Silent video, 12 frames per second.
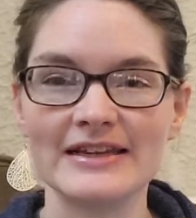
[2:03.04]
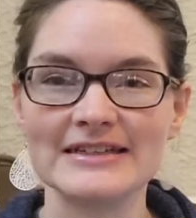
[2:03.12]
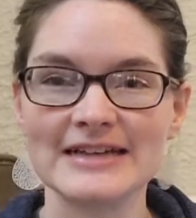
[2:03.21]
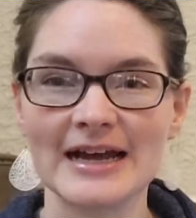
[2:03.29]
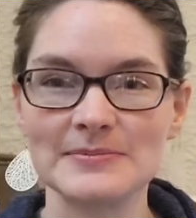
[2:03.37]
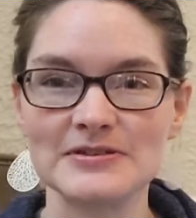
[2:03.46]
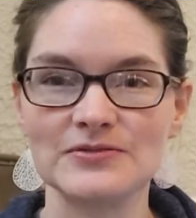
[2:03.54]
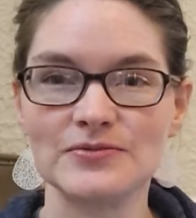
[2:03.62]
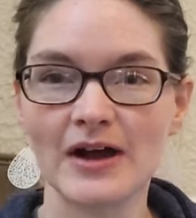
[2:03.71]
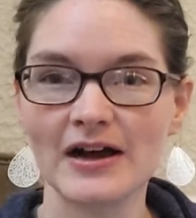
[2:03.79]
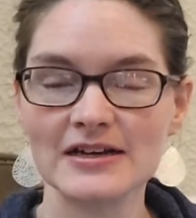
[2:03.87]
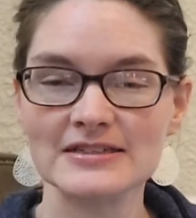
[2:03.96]
the types of
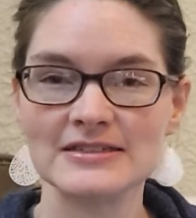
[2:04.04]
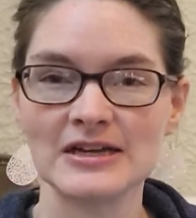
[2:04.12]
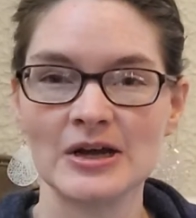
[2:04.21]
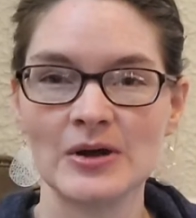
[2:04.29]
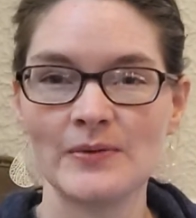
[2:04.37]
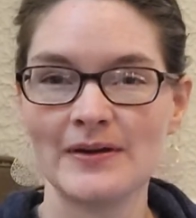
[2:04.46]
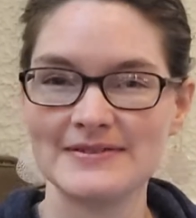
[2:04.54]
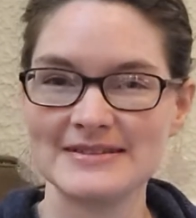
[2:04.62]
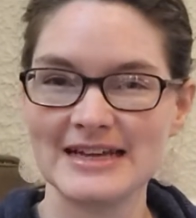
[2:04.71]
rocks we have